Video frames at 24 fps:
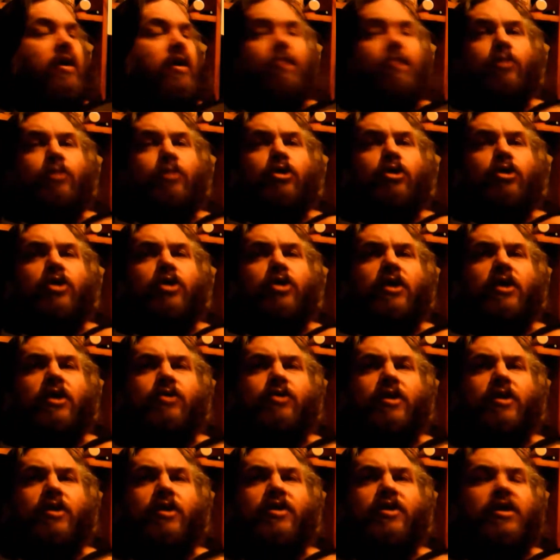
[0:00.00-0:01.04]
but usually
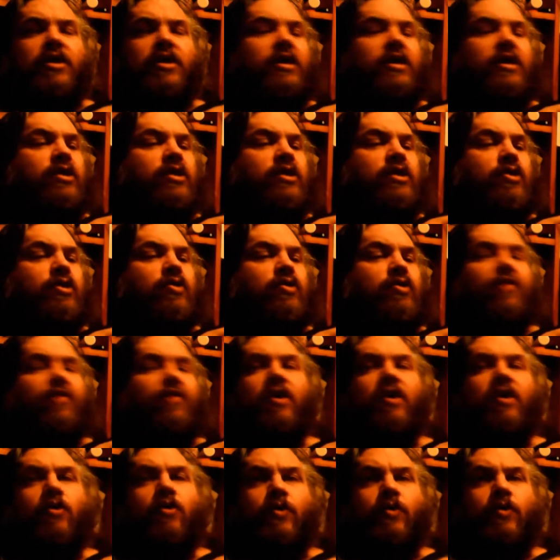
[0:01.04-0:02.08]
addressing issues of
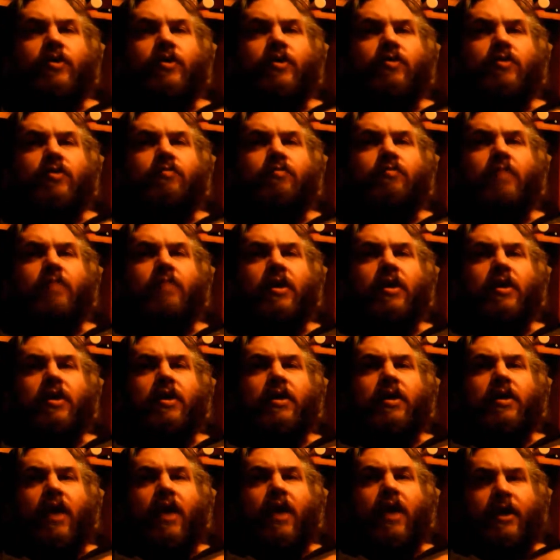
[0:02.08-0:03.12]
heroism.
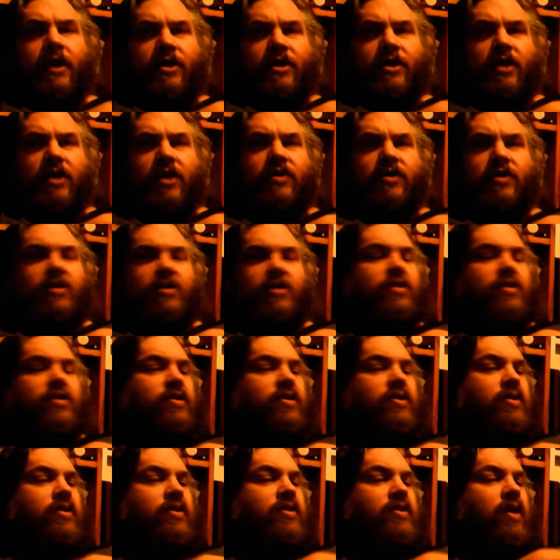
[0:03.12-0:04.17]
And
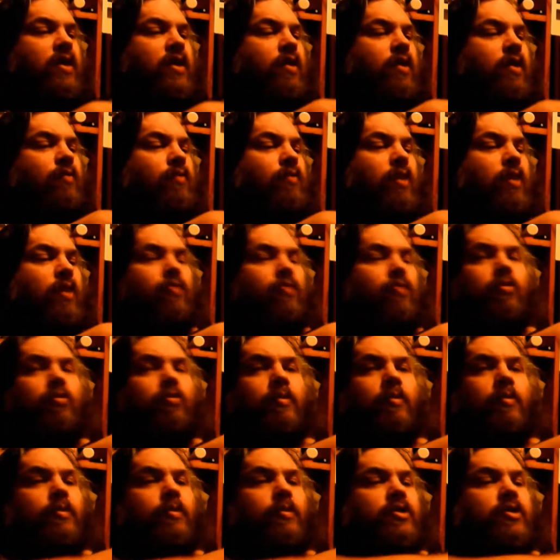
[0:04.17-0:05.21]
justice, as Wonder
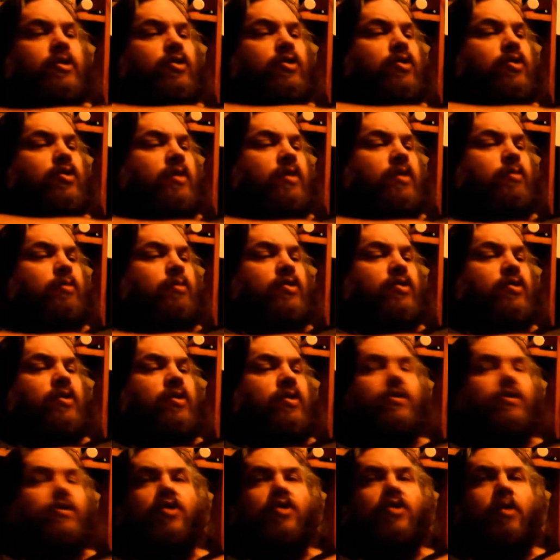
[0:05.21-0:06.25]
Woman, which is usually a more
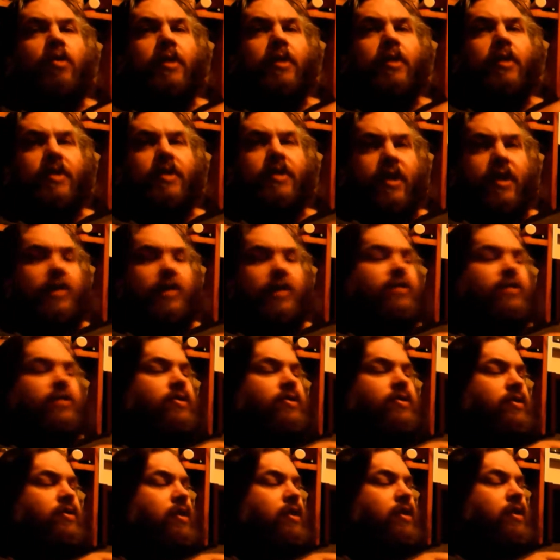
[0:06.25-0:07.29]
serious comic,
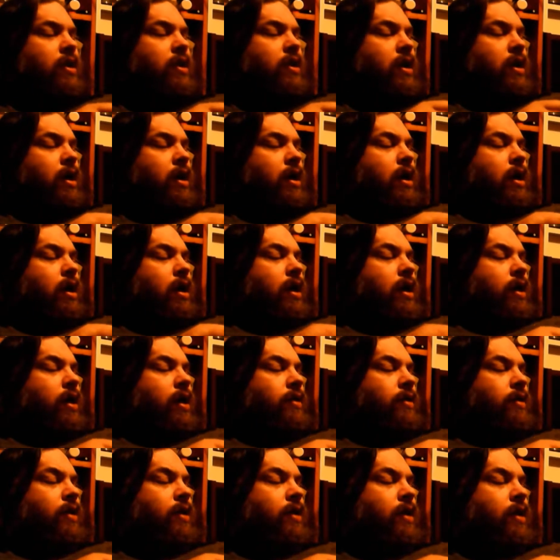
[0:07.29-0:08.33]
does.
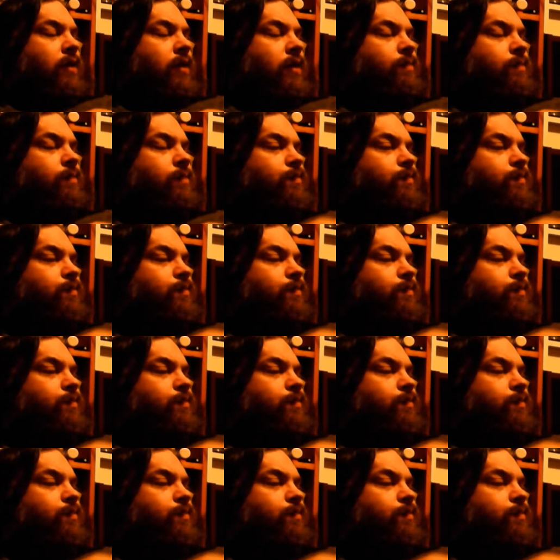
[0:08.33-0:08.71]
And I've